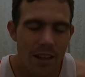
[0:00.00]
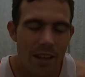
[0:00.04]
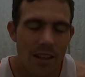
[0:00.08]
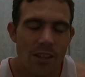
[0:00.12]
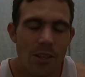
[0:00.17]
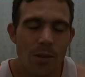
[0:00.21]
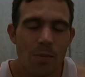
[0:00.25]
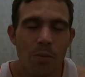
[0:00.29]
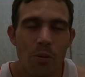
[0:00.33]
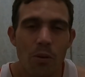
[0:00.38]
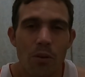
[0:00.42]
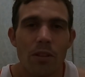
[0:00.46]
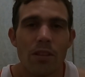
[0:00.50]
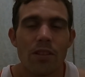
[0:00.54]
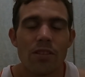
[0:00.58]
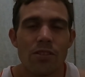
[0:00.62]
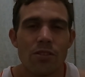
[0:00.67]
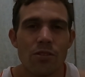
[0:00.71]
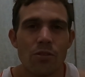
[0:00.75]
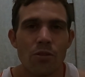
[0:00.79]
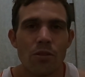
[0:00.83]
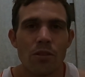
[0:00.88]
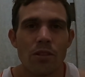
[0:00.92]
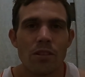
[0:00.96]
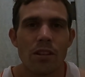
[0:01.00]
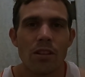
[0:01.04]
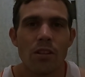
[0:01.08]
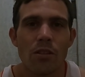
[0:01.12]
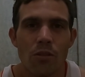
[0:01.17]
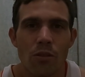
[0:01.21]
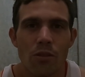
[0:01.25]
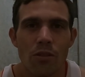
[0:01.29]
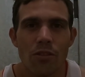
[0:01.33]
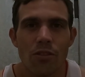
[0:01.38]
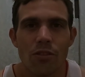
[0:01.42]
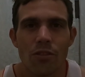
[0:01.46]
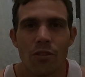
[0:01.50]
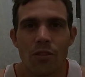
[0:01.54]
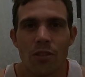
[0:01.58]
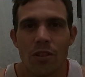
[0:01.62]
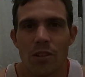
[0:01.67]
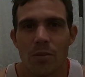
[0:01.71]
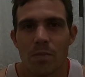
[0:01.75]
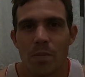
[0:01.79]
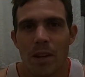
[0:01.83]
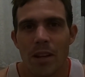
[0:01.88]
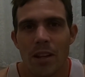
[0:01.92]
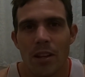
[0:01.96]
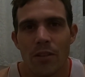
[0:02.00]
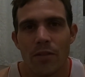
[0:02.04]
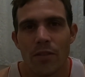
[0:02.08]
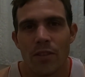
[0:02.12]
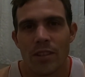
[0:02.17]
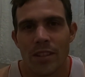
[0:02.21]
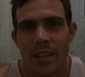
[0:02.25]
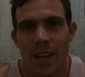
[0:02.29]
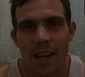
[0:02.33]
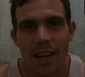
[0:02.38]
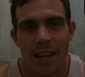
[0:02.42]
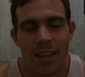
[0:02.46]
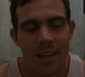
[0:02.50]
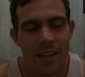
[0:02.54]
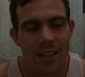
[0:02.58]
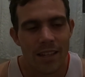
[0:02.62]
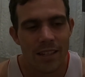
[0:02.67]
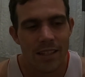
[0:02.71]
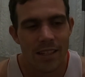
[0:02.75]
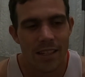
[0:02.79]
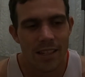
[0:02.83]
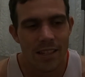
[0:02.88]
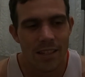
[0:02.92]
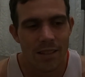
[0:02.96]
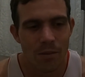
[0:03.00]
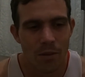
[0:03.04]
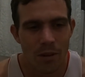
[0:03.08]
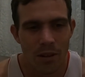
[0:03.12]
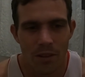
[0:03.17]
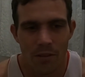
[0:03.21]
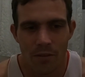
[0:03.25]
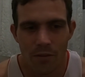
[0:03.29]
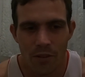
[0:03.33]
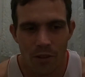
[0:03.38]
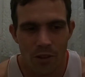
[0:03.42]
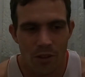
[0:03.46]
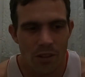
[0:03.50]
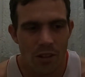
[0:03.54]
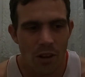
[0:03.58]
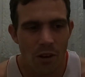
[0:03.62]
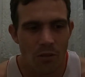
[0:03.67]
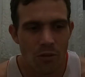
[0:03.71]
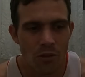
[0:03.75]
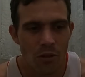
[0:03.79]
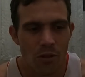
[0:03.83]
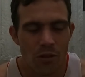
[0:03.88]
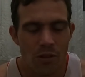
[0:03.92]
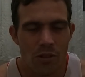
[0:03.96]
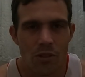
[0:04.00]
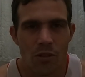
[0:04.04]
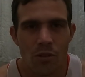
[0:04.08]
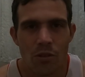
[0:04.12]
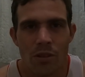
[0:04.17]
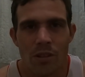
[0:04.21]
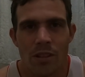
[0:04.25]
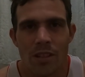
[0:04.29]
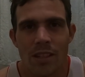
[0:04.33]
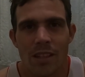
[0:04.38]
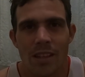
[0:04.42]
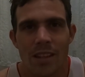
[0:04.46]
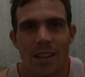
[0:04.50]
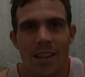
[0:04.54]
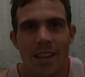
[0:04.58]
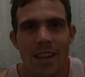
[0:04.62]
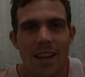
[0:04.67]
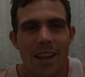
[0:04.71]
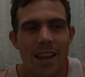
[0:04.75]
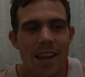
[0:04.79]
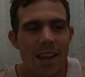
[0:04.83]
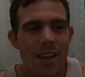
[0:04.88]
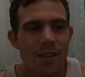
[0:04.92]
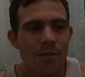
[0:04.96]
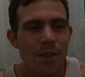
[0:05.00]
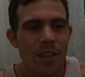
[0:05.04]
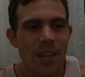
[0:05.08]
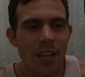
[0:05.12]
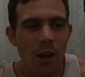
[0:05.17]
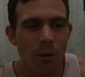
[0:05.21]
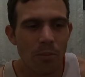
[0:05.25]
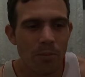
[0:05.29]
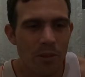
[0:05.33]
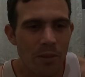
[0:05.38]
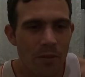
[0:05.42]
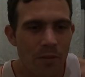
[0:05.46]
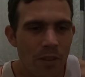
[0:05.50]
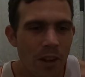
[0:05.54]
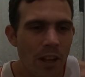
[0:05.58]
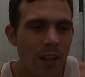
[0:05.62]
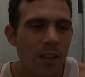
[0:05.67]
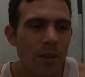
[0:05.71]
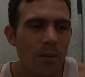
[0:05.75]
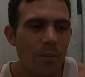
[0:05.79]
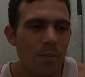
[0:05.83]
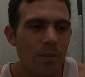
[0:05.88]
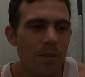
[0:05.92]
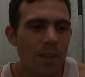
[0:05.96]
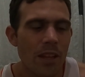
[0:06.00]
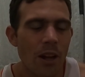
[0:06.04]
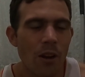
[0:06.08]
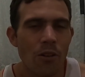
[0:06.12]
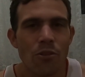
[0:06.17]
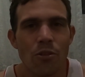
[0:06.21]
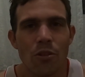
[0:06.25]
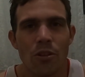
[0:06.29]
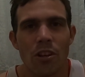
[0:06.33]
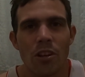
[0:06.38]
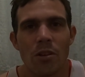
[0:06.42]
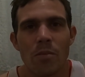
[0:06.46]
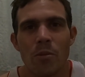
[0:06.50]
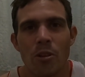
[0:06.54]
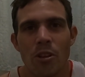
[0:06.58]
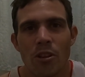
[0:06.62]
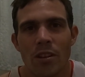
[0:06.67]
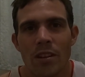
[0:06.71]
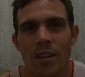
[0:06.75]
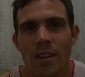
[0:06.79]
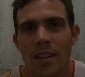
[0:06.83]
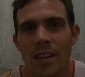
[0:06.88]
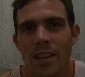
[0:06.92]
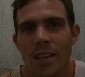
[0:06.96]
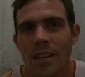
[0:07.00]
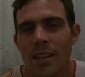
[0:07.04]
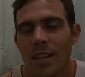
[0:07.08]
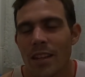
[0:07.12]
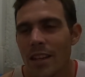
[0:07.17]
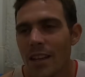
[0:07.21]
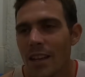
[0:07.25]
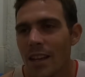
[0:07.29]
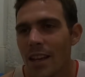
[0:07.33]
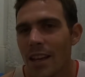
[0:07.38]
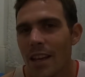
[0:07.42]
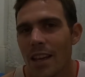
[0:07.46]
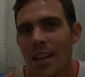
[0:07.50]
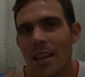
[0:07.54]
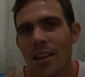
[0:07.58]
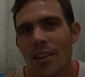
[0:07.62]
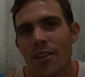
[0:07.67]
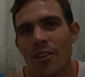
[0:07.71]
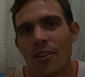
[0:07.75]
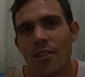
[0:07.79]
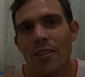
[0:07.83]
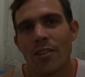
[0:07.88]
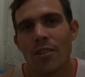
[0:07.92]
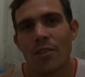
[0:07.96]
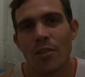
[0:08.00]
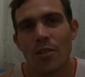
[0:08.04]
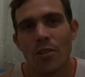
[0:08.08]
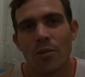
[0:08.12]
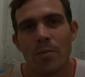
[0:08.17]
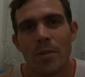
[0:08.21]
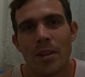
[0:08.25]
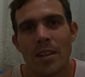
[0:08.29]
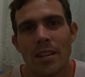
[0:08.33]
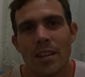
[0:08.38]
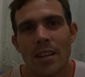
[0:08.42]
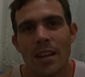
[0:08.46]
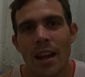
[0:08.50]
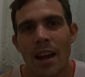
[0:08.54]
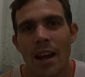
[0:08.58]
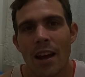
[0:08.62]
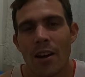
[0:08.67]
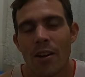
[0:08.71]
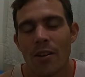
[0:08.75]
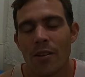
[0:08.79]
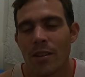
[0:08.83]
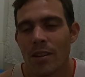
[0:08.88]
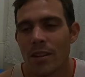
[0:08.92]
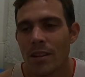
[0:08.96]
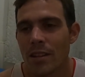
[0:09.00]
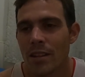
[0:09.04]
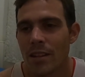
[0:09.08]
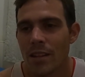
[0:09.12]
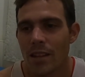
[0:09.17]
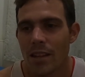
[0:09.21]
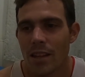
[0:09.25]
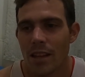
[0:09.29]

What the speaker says: Support the stores, the local store. It's been here for decades. It's one of the first outdoor stores that it really helped develop the outdoor community here in Northern Mindanao. And